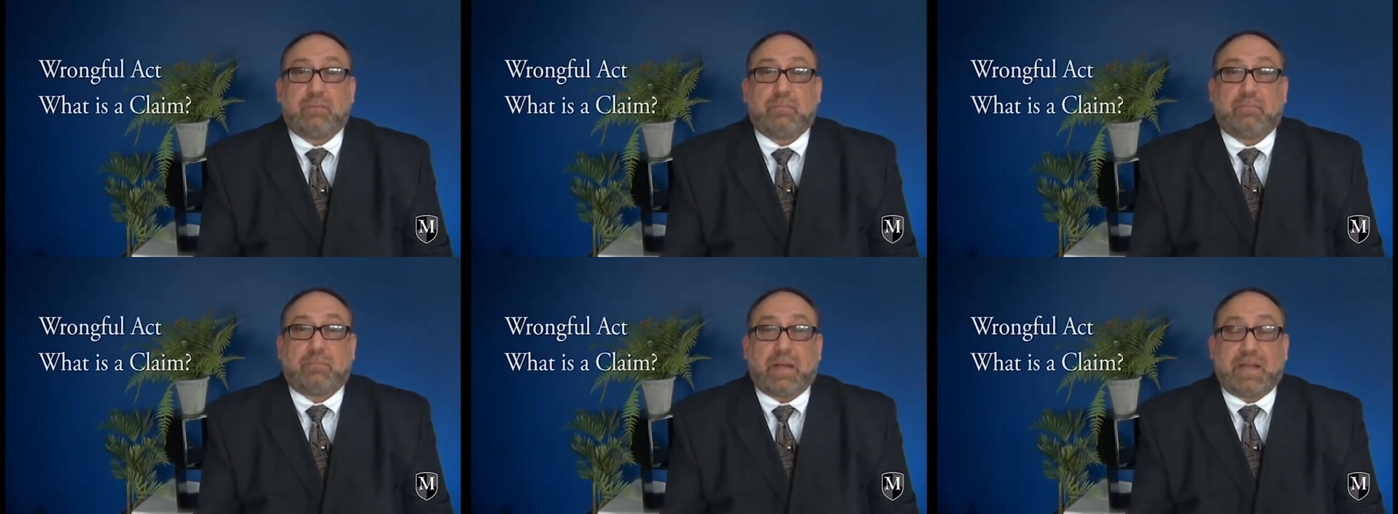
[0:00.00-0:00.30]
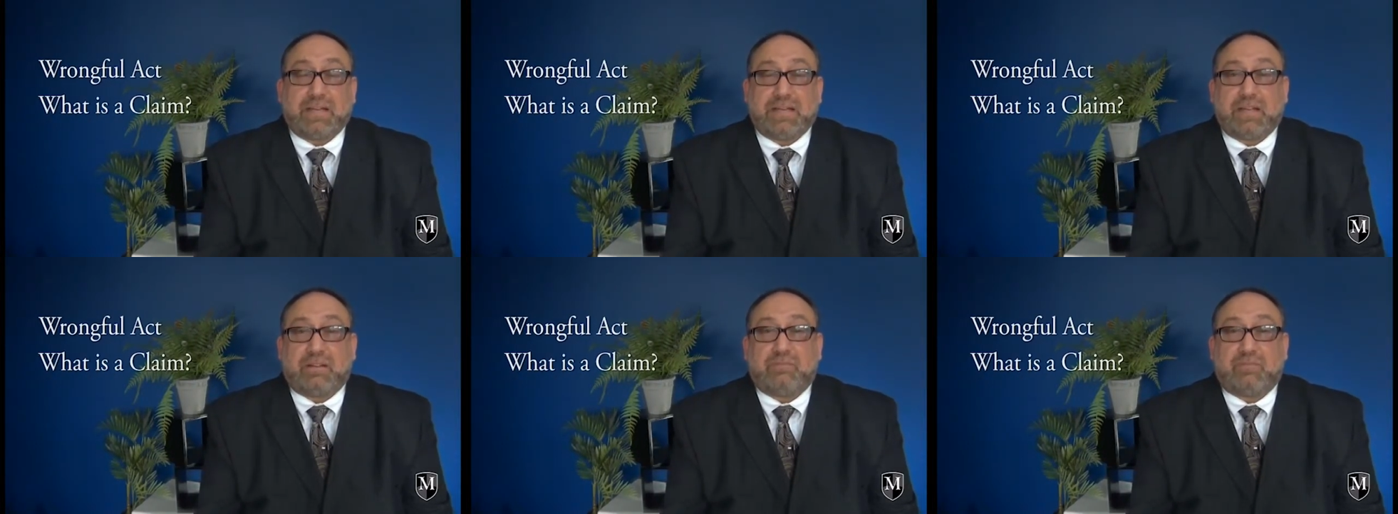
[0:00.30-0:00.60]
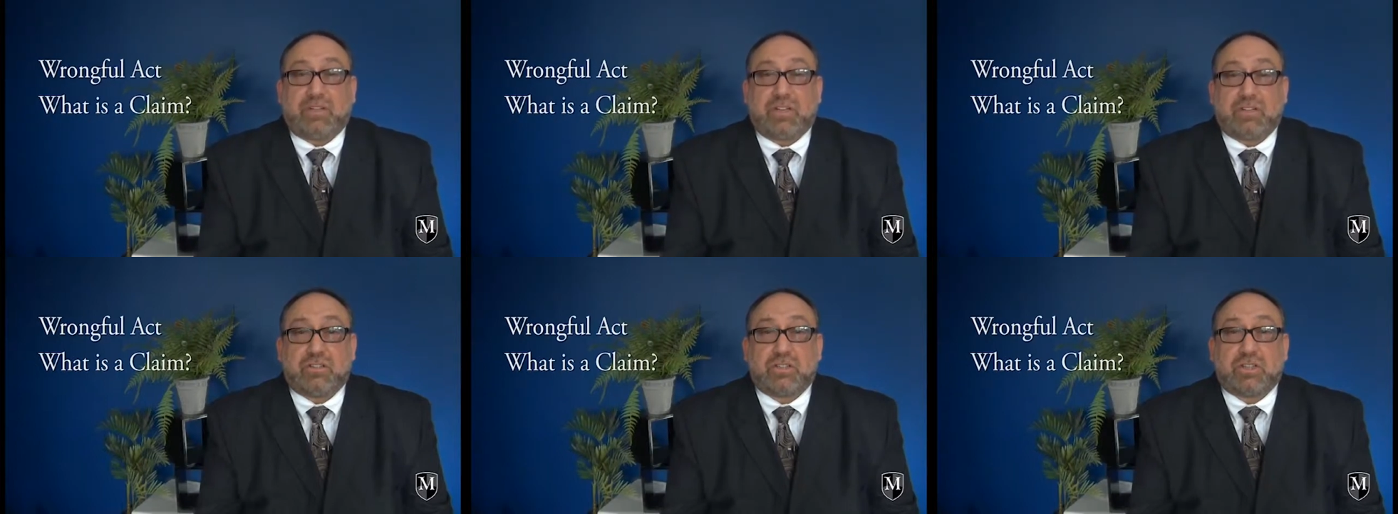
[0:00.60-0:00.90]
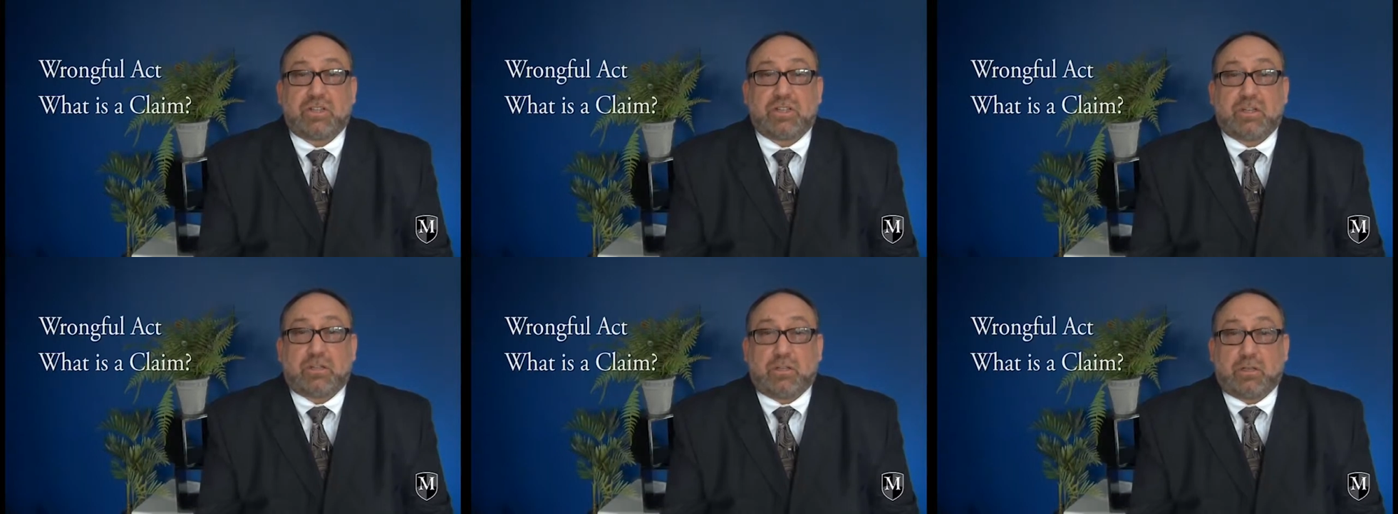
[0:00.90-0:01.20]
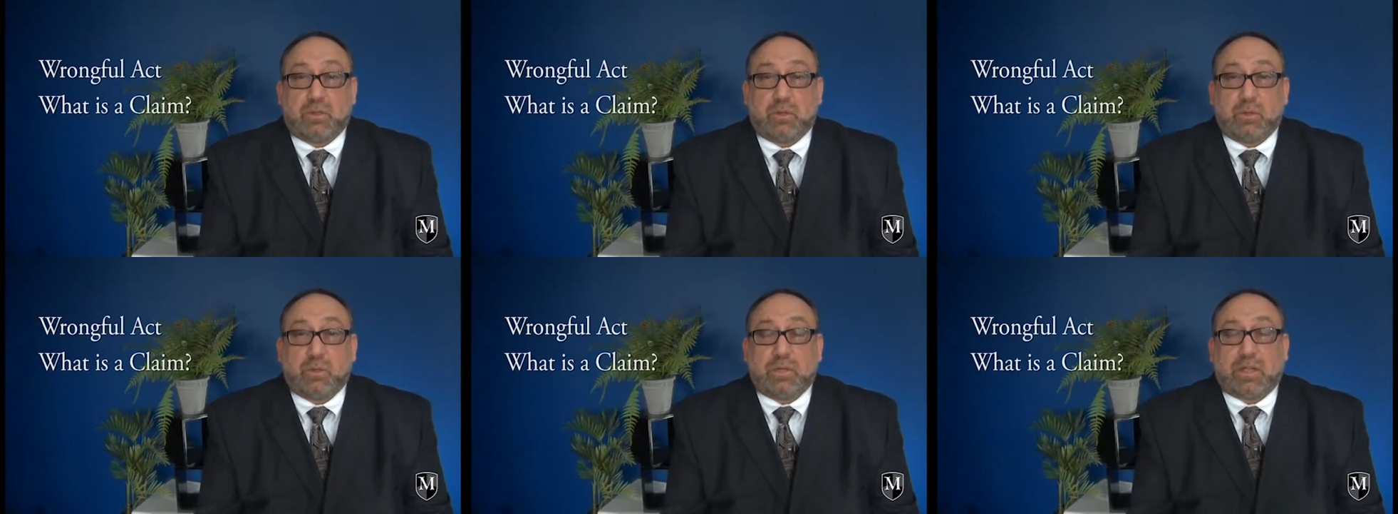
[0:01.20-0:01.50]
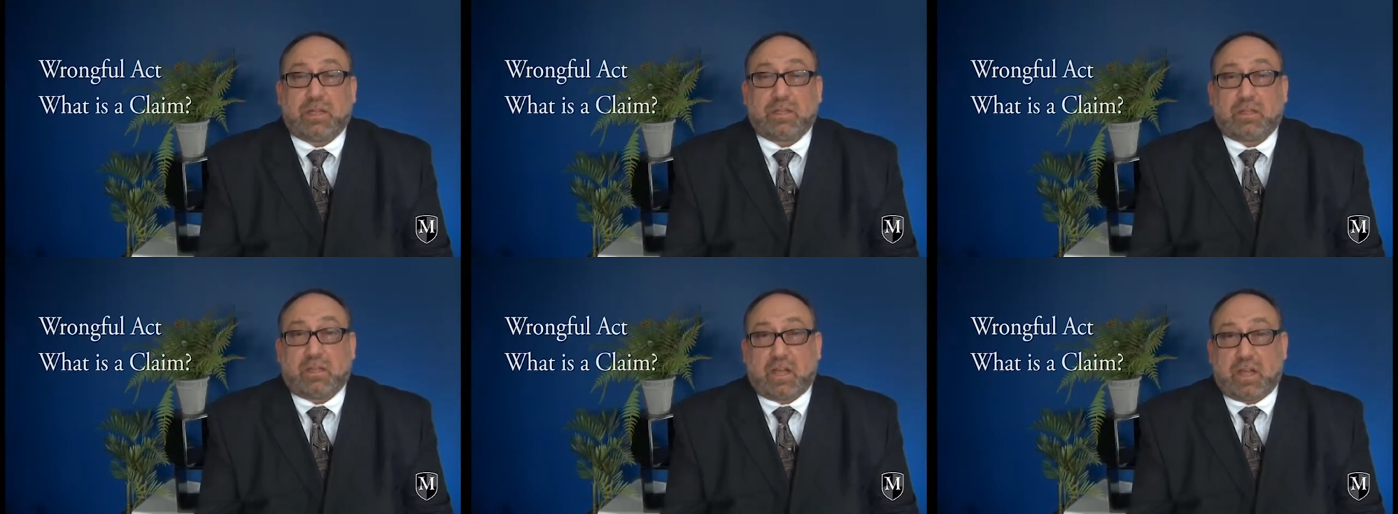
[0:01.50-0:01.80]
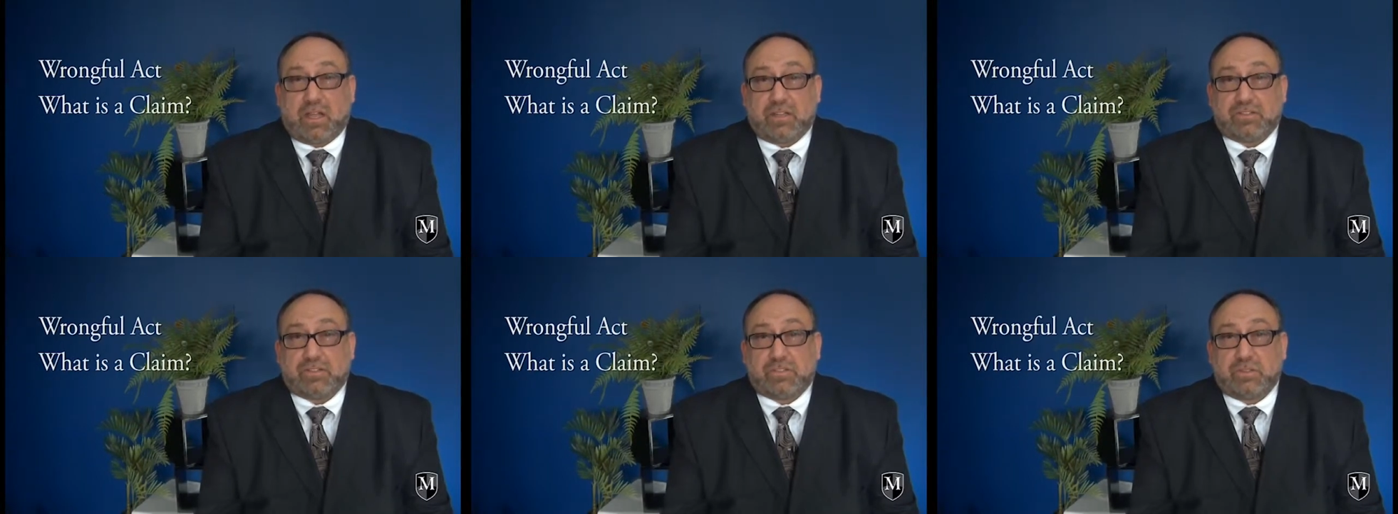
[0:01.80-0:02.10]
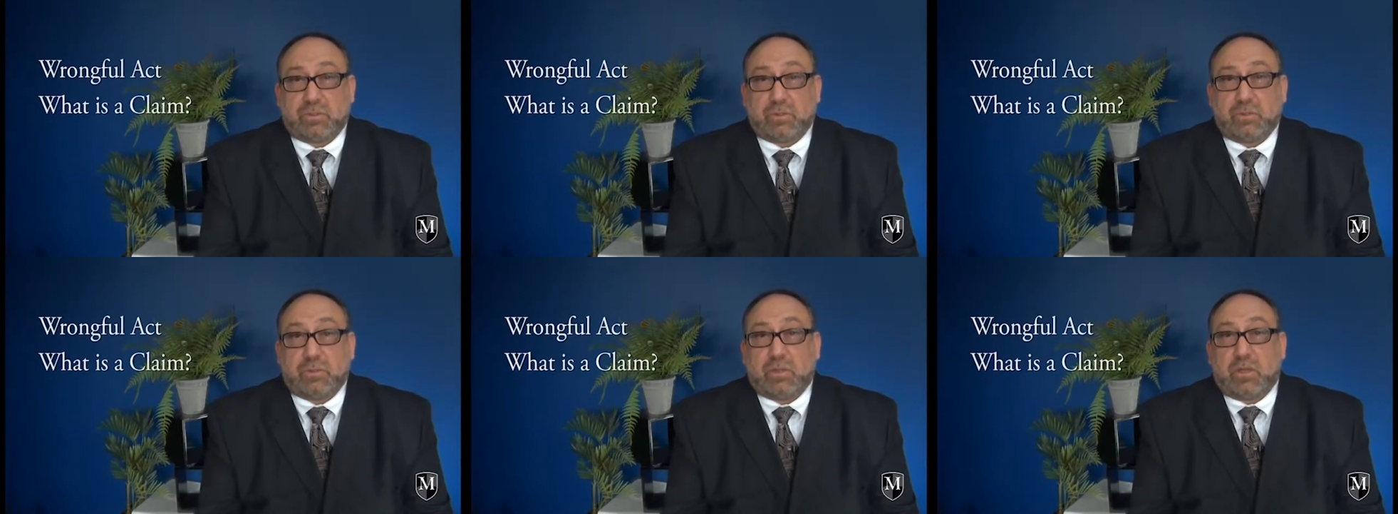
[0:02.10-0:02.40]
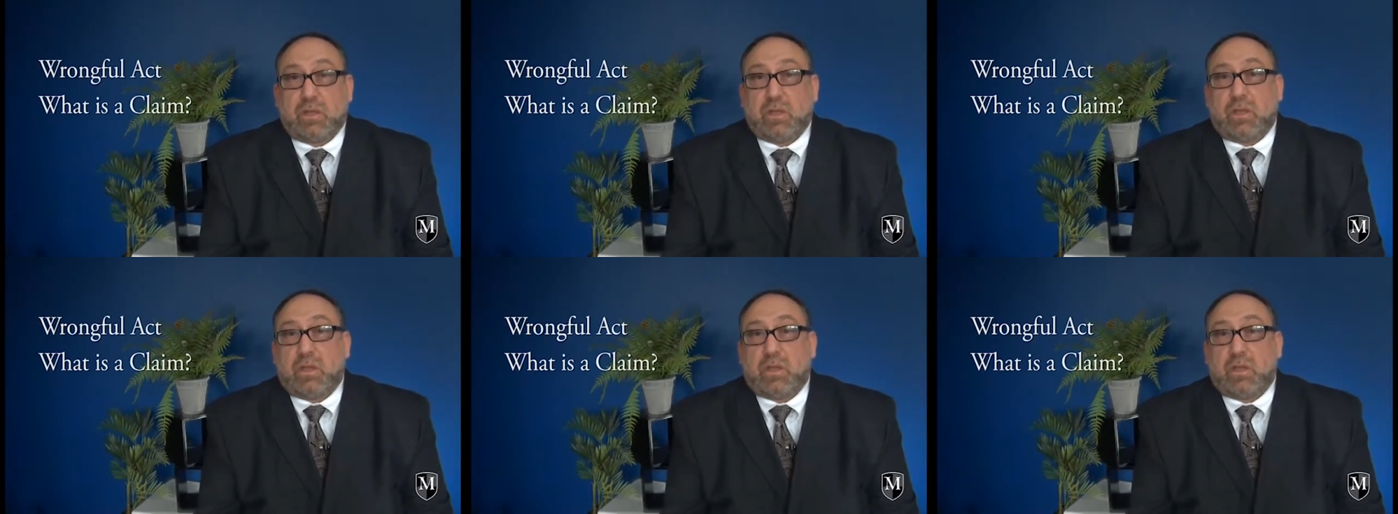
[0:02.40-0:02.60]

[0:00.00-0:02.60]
by definition, include a lawsuit